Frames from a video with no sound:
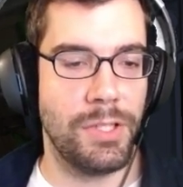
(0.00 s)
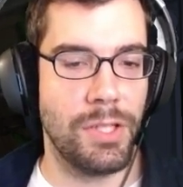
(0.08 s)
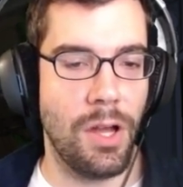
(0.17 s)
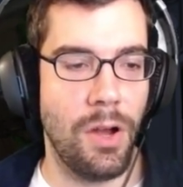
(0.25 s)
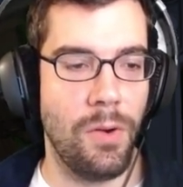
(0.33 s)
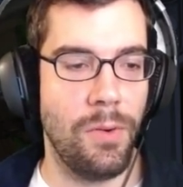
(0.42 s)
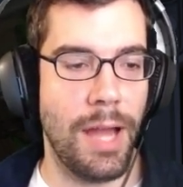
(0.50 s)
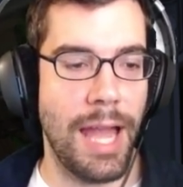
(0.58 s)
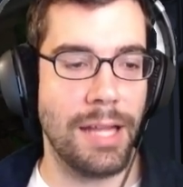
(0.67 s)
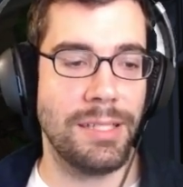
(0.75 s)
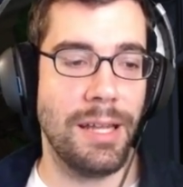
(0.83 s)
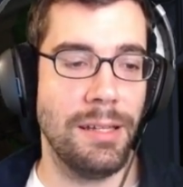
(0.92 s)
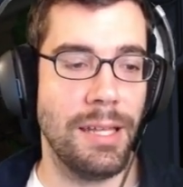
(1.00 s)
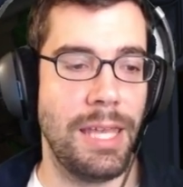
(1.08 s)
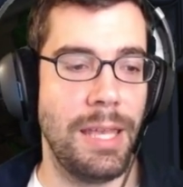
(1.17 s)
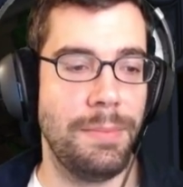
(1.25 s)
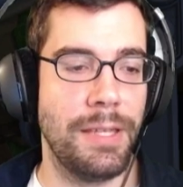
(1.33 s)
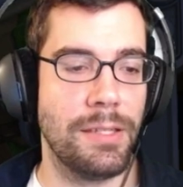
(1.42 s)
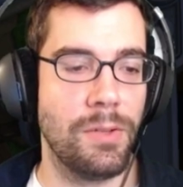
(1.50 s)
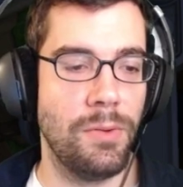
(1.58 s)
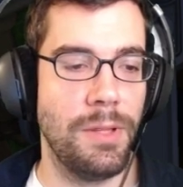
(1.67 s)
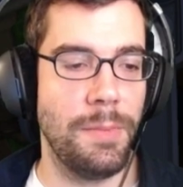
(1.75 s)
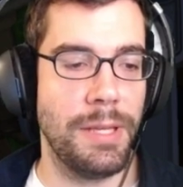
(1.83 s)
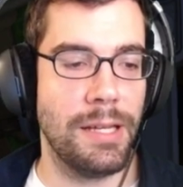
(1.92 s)
So, actually, I'm going to keep this
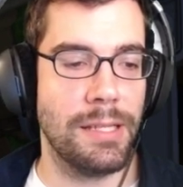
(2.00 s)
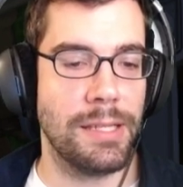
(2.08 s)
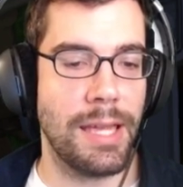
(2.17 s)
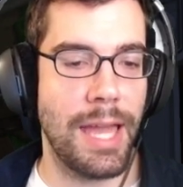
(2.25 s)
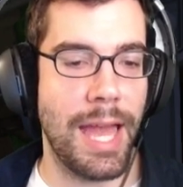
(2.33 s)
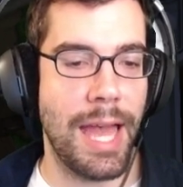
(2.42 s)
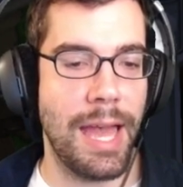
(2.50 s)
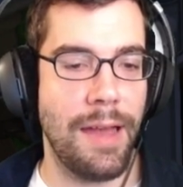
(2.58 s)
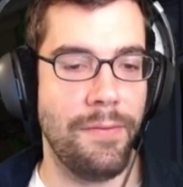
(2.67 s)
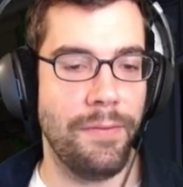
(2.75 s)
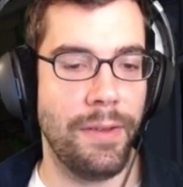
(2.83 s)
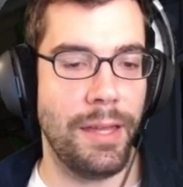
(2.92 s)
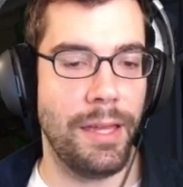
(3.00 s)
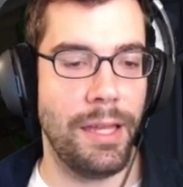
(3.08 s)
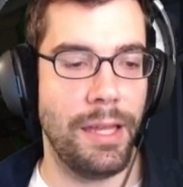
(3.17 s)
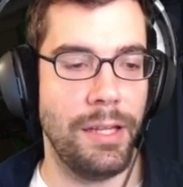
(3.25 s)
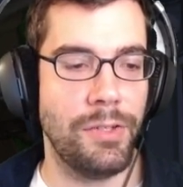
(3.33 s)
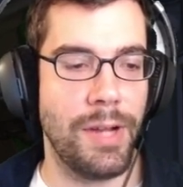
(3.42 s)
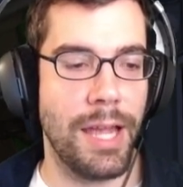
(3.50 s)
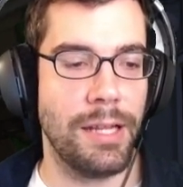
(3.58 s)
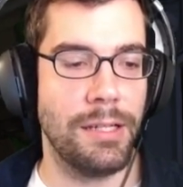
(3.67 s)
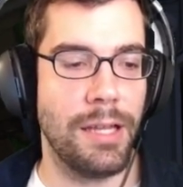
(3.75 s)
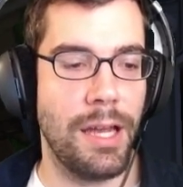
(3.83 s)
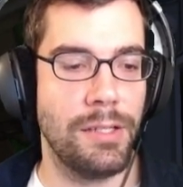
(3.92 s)
only because I have a
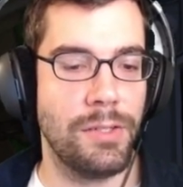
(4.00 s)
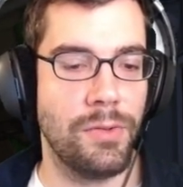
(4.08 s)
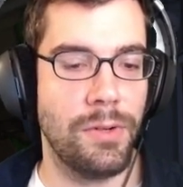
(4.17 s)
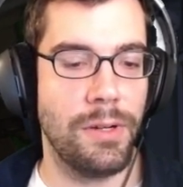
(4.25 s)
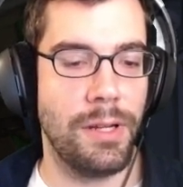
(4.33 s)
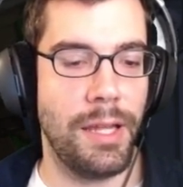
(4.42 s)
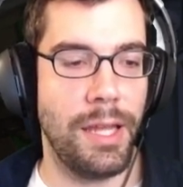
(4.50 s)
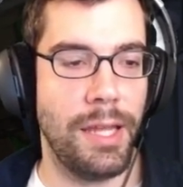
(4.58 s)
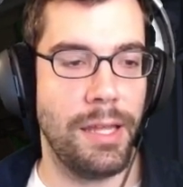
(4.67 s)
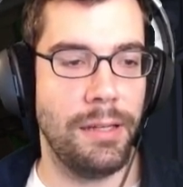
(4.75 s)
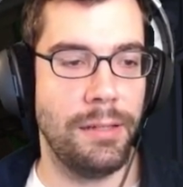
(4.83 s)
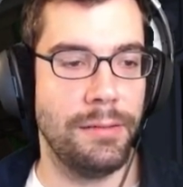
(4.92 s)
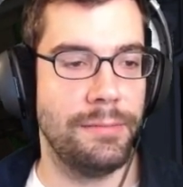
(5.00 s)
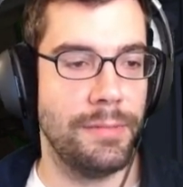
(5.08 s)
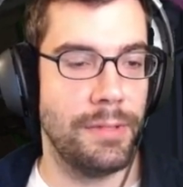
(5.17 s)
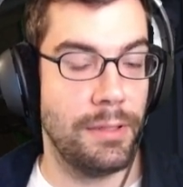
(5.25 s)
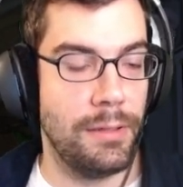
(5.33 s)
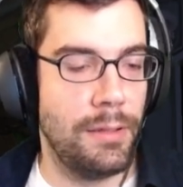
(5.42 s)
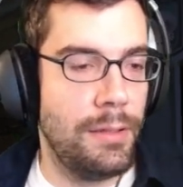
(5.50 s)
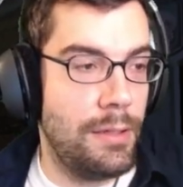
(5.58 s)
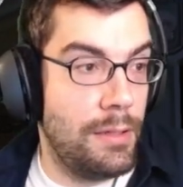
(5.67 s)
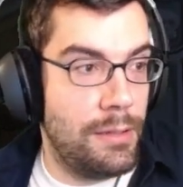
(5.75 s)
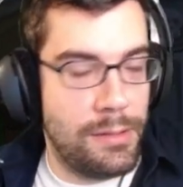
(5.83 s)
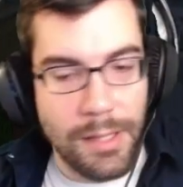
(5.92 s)
dragon consort and
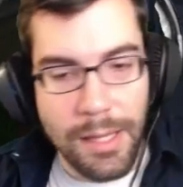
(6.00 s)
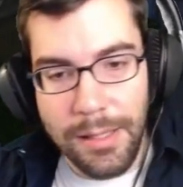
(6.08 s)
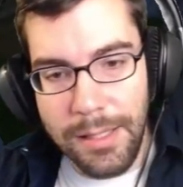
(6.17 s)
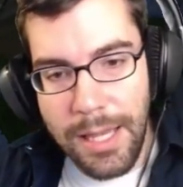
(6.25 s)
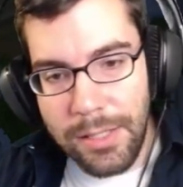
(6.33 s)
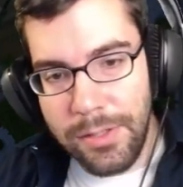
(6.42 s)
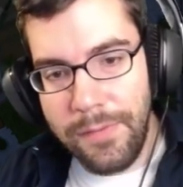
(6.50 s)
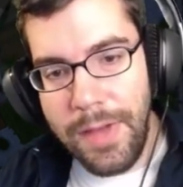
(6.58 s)
slightly extra